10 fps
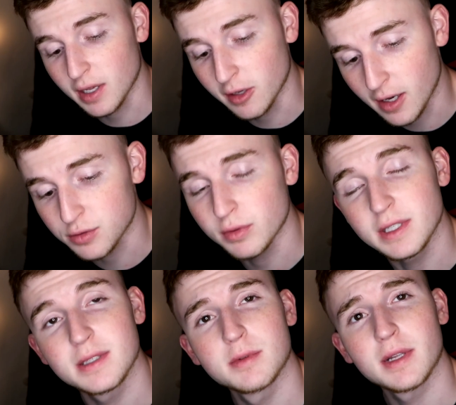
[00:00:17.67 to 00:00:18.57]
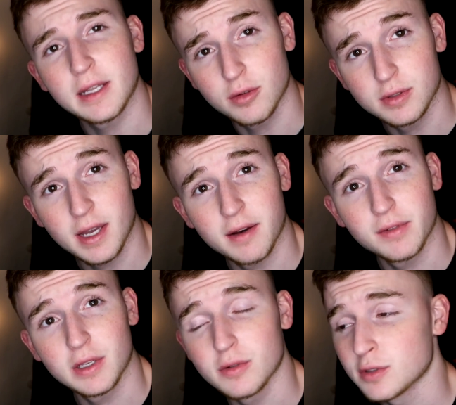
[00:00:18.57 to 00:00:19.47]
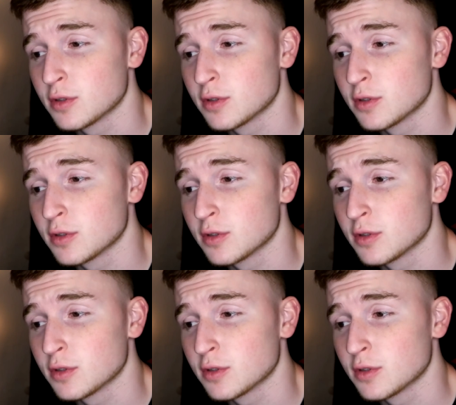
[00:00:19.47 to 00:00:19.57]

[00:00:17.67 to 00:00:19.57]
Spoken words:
and you guys really seem to like those kind of videos.